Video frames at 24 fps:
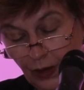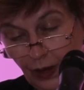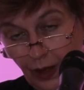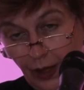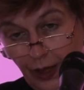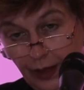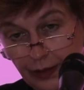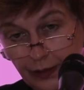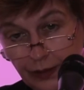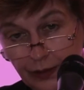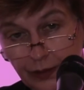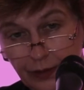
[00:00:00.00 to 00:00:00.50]

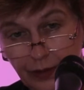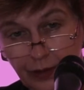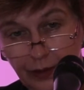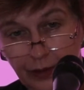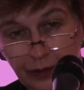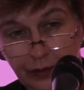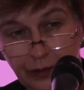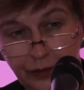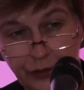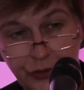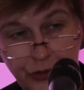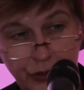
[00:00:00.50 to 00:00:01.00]
And
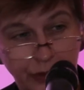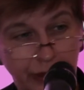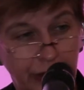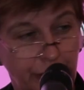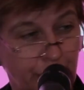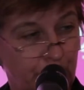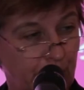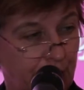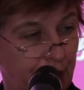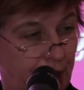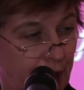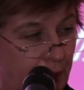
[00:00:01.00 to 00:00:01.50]
Judy,
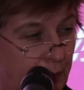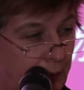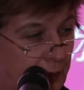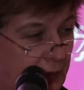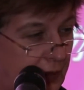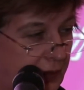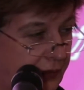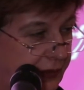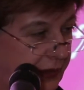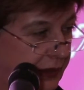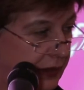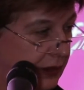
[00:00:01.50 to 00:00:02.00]

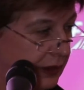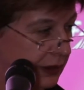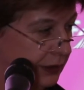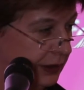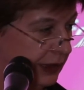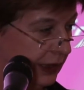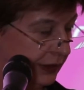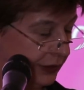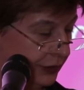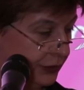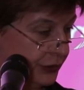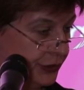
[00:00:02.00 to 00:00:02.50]

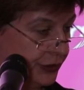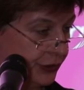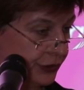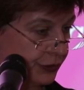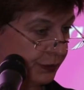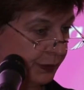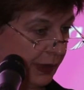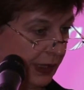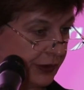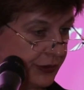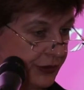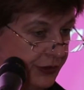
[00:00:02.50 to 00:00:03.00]
you just
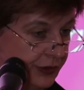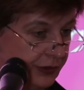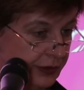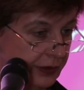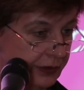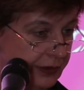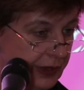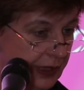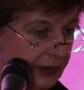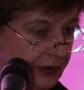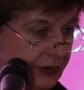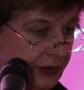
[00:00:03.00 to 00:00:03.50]
mentioned
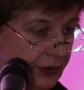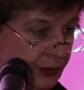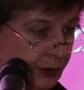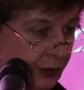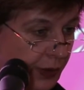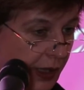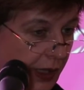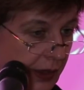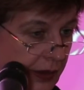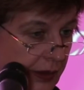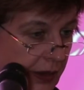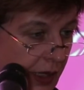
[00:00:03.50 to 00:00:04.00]
that you
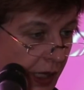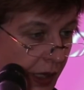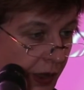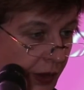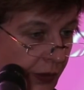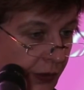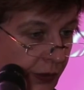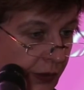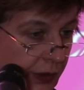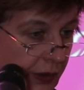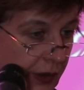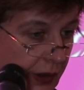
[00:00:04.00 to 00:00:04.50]
are
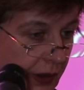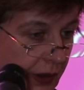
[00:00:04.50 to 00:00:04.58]
now